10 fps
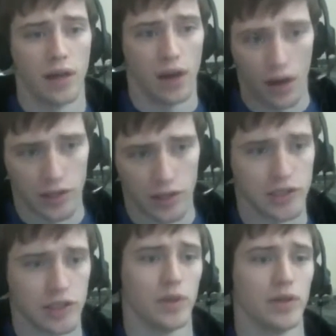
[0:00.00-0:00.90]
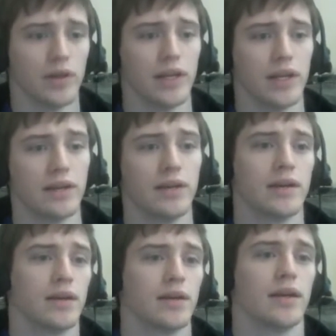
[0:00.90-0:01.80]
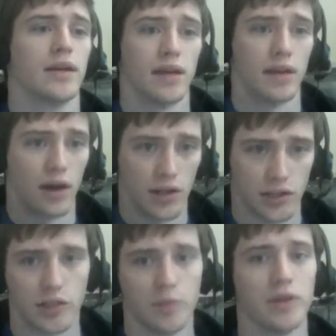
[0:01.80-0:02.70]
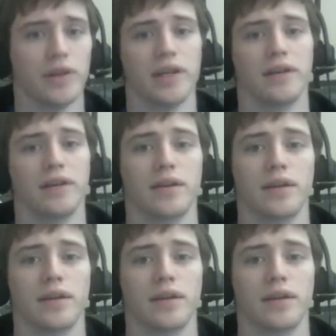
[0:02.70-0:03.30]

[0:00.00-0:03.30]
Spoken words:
Arch's community, Arch community.